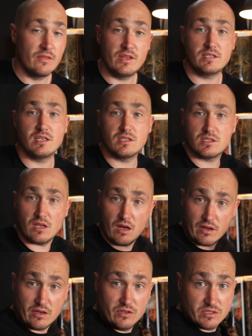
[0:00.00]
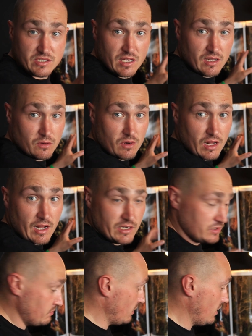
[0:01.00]
this is, you can see a little
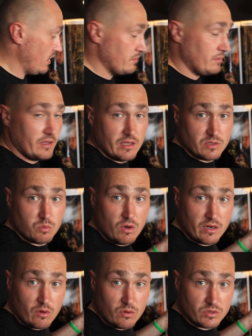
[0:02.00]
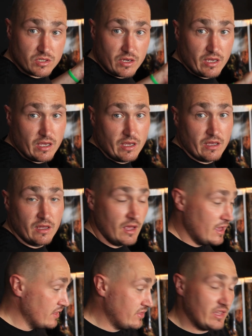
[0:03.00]
collection behind me, and there's one also here.
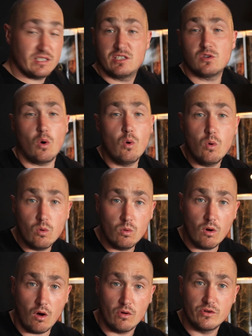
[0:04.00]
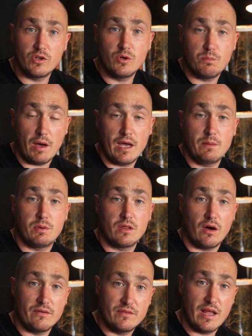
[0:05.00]
This is all on new paper
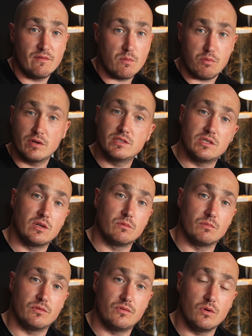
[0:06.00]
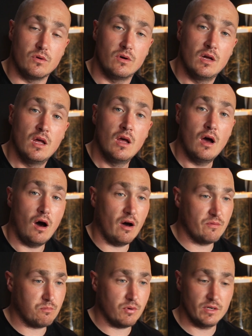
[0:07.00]
that I've never printed on before.
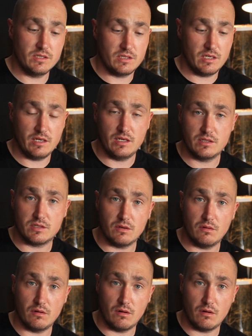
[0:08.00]
I've printed